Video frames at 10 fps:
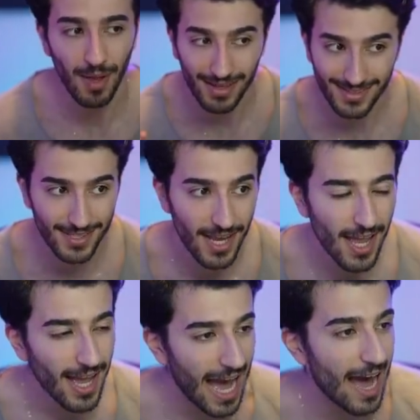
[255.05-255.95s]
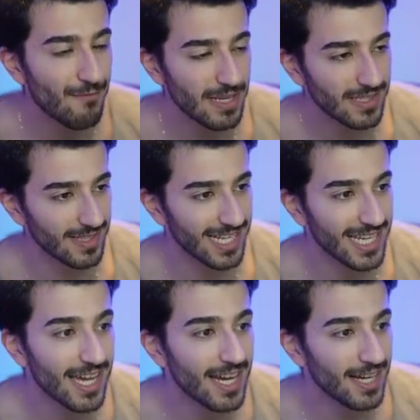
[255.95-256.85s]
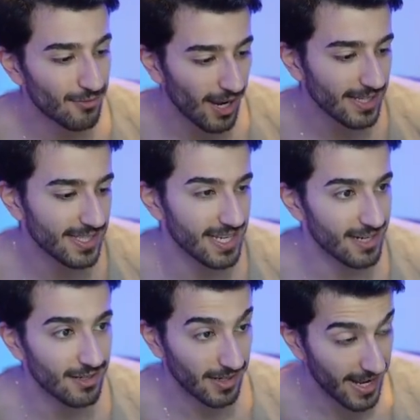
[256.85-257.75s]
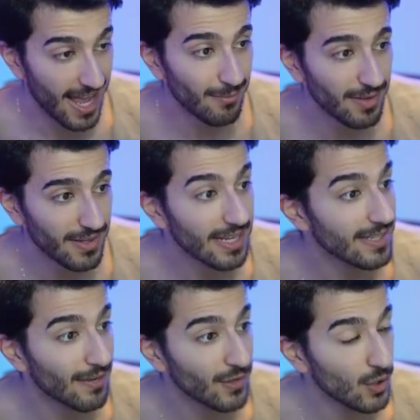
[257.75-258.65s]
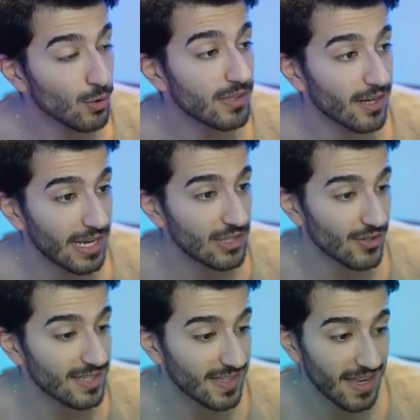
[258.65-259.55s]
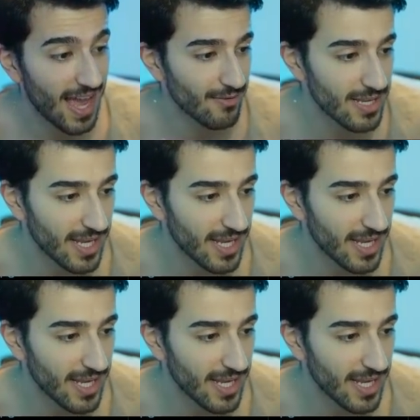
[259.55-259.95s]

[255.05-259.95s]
But obviously, right here, Real Madrid have cooled their interest in Harry